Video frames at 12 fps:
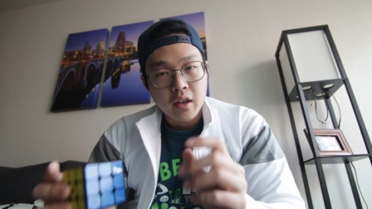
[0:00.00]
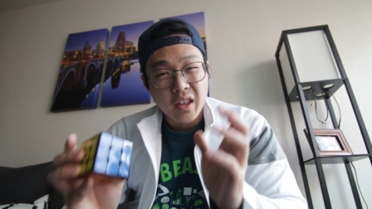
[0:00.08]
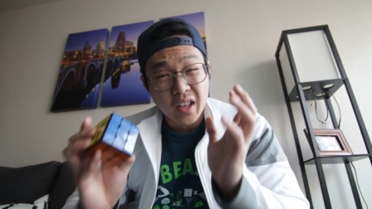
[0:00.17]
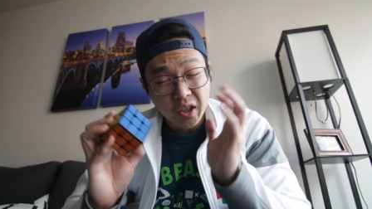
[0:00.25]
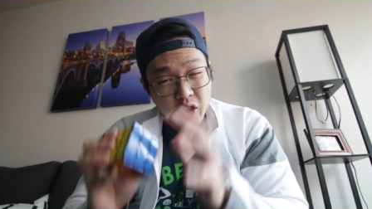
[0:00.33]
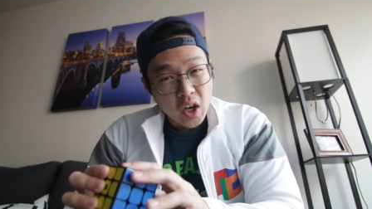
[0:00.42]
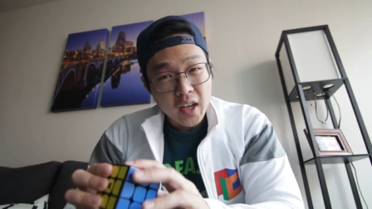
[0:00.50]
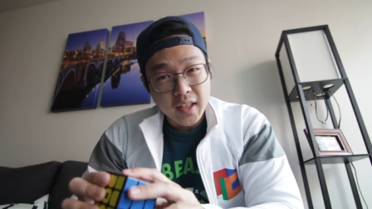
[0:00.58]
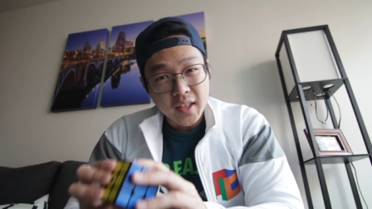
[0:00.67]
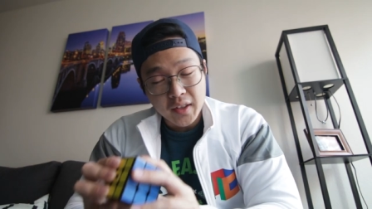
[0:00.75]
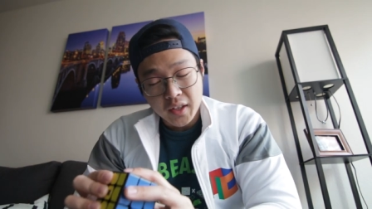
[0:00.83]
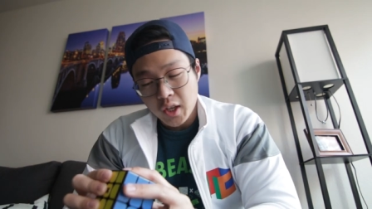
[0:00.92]
The
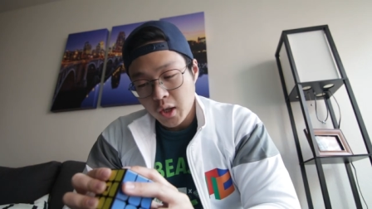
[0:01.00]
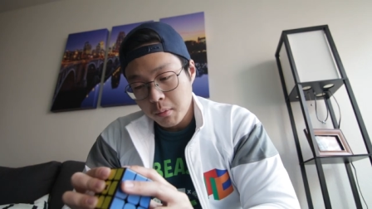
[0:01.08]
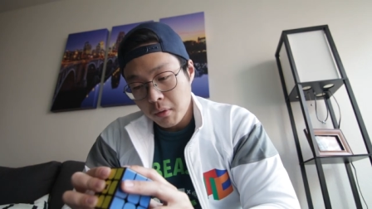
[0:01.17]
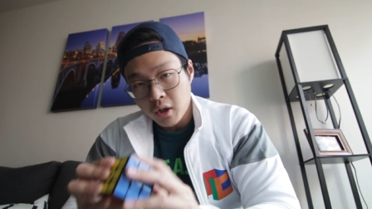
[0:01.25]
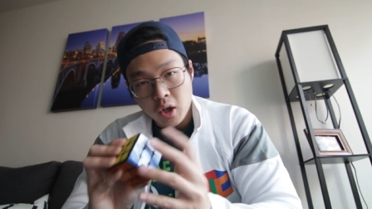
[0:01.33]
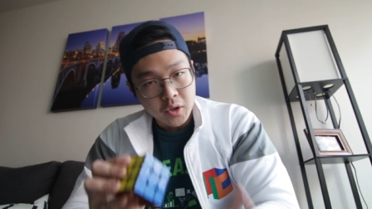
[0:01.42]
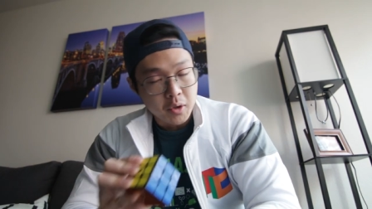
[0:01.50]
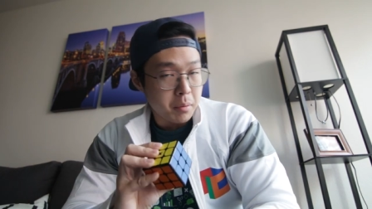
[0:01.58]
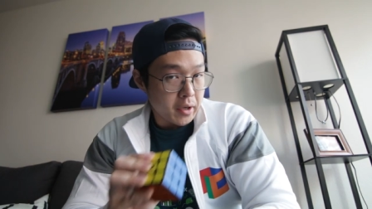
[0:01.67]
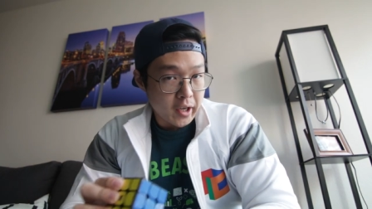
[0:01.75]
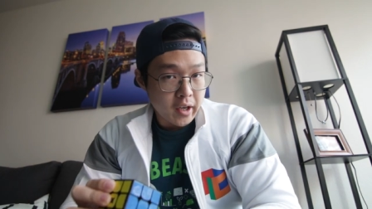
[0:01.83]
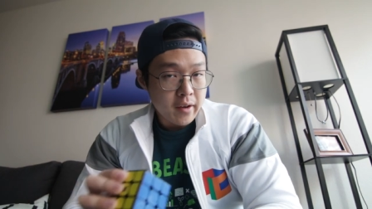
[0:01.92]
electronics on the cube are also
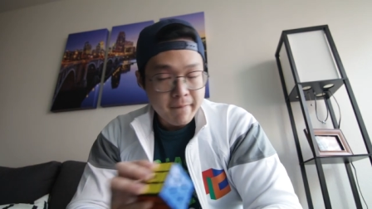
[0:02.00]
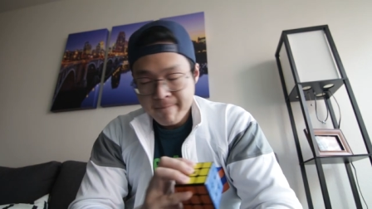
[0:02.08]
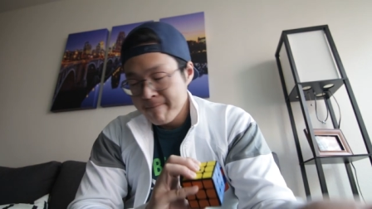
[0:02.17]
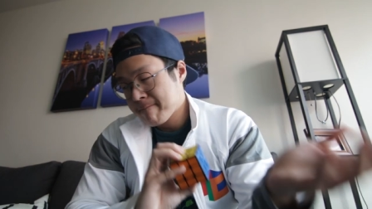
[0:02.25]
pretty good.